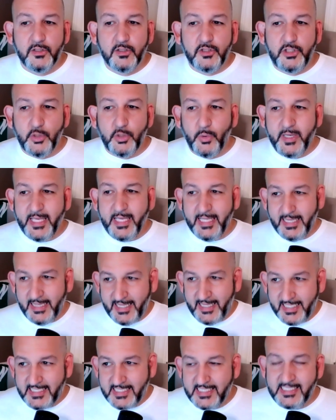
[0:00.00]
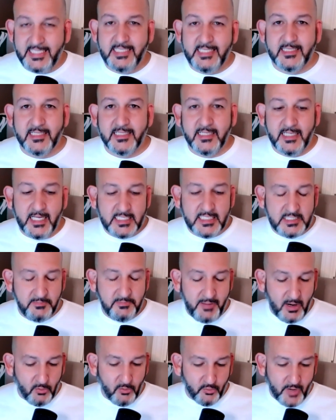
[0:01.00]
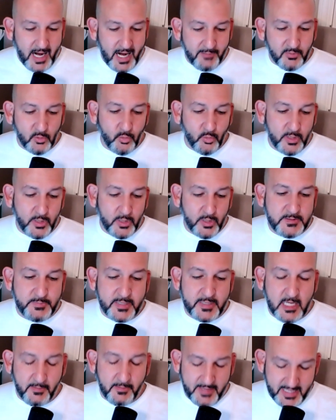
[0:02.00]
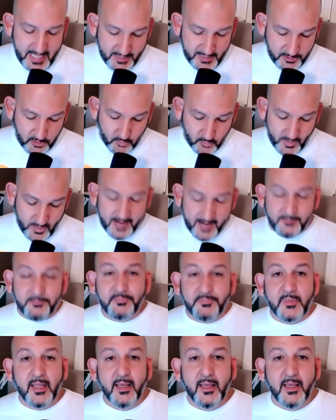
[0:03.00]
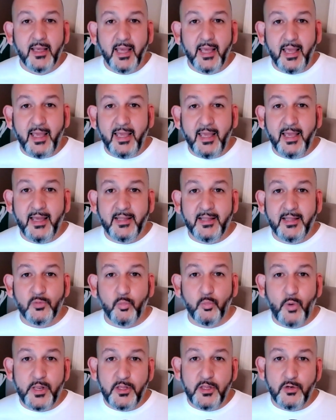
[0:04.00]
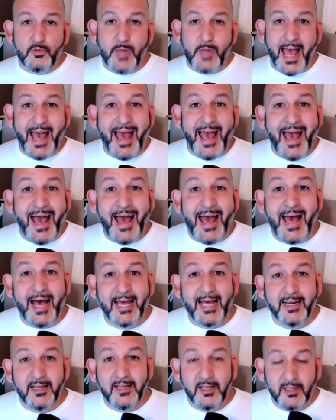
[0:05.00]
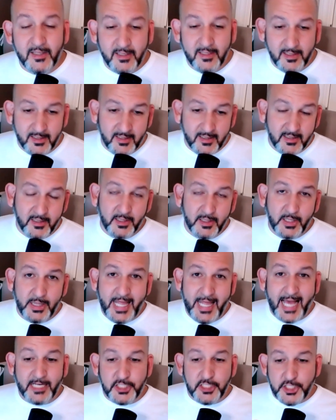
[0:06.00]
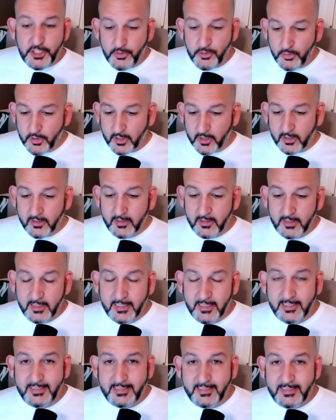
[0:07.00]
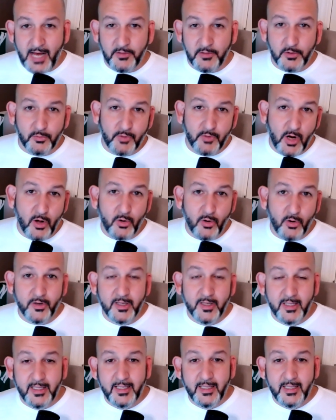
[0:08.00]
doing it this season. It's about Robert Williams becoming that threat. And when you add that shooter down the road,